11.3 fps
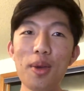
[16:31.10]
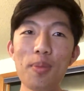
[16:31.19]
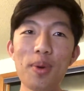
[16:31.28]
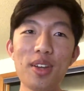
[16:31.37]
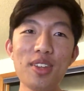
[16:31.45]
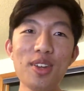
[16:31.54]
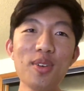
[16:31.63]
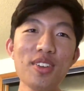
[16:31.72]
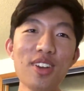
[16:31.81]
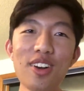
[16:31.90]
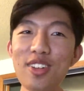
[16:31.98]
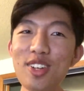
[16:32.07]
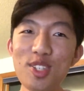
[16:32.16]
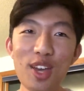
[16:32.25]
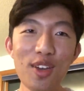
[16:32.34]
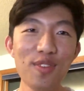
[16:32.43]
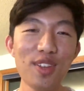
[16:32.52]
But you know, in college, you
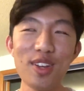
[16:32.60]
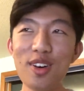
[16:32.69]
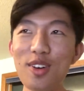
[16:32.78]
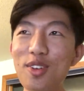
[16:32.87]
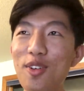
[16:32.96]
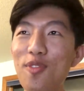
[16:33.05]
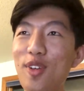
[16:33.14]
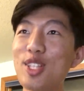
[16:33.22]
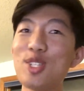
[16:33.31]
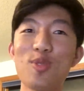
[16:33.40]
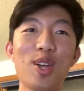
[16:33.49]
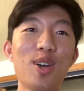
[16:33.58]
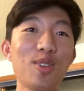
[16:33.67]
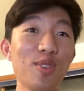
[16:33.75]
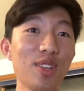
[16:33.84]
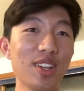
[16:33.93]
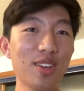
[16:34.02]
have like all your friends around.
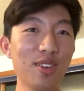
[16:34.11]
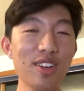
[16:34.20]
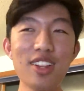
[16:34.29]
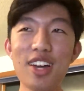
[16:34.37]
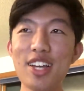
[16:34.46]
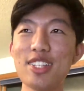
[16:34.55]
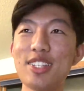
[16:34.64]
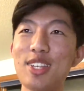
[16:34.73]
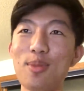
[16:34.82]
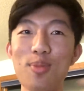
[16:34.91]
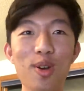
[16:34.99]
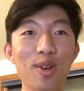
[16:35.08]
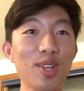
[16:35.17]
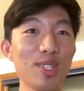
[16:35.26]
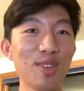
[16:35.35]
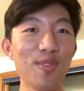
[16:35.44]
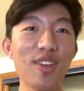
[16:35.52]
You like go to classes and
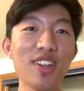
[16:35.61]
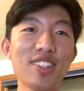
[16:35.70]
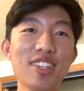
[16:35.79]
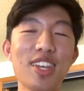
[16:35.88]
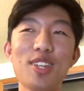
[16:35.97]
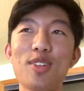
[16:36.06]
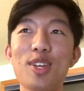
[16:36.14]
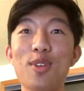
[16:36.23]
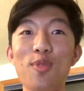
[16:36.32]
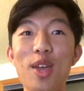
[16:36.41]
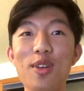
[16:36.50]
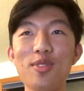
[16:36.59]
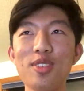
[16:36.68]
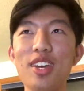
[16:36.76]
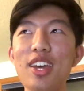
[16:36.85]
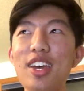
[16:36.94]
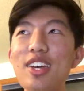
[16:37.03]
parties and events, and you're like around
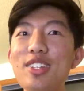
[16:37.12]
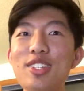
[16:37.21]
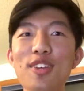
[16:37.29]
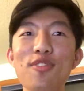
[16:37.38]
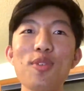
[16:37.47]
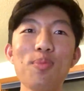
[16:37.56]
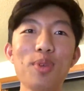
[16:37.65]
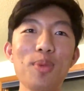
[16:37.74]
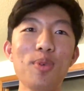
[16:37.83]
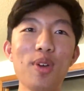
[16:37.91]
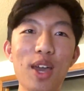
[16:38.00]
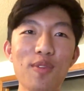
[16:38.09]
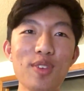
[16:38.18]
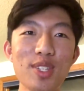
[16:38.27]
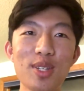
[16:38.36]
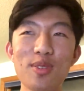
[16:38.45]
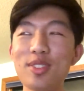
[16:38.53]
different people every
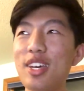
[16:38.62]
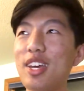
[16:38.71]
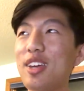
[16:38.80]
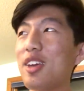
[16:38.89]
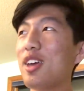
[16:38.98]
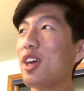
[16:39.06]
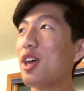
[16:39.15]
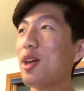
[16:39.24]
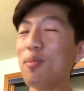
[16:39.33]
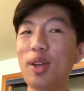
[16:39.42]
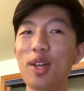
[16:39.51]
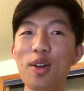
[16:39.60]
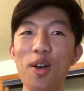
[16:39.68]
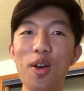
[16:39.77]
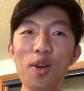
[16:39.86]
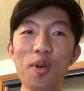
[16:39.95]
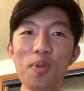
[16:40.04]
single day. But at
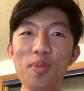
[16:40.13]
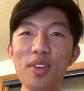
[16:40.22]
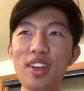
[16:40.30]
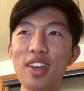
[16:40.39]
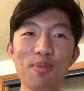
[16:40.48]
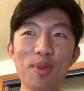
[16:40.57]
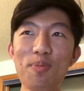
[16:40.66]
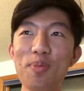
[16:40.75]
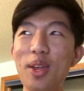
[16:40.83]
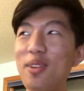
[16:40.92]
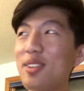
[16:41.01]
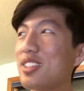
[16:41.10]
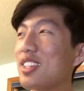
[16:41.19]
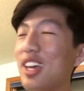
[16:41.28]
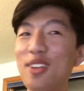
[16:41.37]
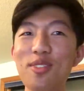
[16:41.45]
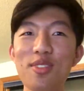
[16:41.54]
home, my parents,
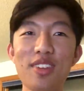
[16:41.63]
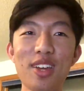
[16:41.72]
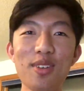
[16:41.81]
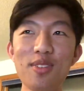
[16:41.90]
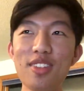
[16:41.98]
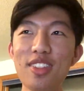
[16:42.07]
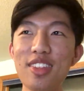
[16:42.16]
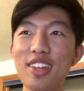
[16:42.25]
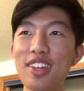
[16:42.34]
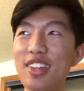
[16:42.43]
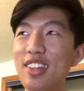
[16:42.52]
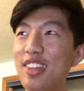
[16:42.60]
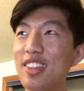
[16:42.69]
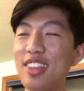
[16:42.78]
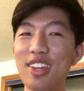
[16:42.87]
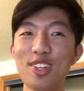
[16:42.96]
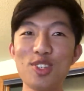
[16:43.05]
I don't, I don't think
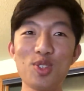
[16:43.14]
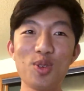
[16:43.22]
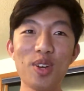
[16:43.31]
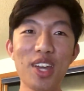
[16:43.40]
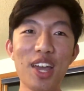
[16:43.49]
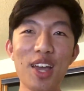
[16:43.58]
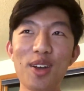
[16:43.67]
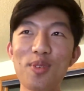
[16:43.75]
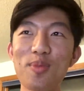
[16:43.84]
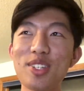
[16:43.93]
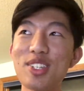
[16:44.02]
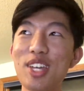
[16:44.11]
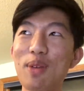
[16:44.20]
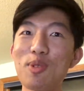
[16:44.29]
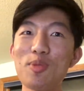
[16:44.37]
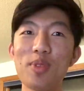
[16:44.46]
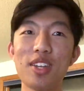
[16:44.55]
they enjoy how much time
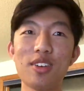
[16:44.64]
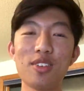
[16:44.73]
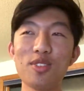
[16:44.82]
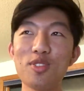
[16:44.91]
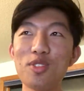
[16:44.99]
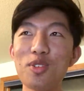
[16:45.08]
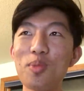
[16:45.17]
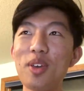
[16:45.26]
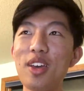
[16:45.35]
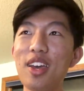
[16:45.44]
I'm spending on YouTube,